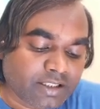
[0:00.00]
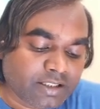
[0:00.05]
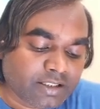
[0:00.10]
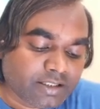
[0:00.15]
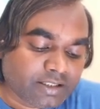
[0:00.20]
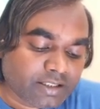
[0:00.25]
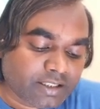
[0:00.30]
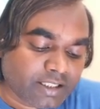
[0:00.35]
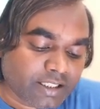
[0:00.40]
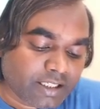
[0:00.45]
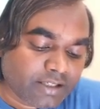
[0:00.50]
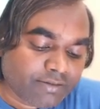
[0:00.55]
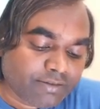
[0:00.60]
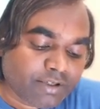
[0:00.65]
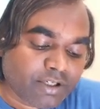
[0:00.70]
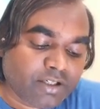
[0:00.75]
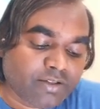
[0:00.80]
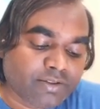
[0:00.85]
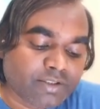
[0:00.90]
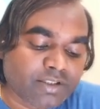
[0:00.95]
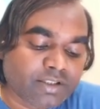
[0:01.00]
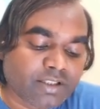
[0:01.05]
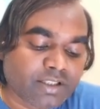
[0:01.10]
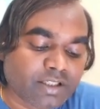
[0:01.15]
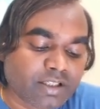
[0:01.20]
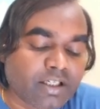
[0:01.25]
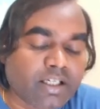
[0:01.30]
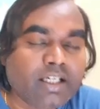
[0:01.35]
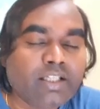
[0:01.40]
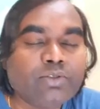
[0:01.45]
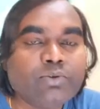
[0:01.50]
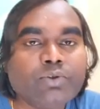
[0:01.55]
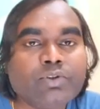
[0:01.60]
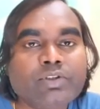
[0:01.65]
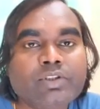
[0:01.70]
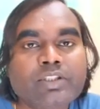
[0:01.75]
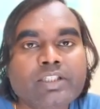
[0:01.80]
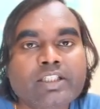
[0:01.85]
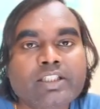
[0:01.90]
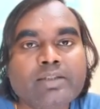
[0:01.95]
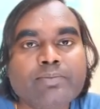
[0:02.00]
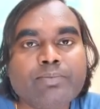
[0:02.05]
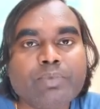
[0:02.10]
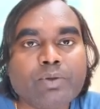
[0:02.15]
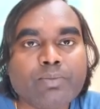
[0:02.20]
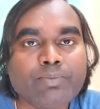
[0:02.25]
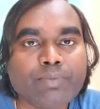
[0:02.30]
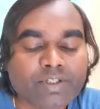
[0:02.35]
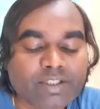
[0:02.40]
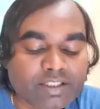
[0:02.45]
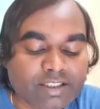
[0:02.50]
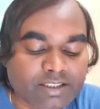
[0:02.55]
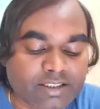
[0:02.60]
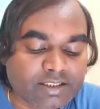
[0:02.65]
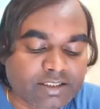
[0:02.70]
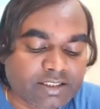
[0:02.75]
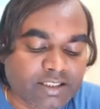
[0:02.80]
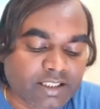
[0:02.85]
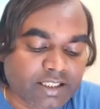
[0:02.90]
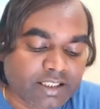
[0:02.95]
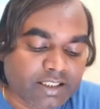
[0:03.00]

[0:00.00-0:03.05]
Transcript: they are following the associative properties,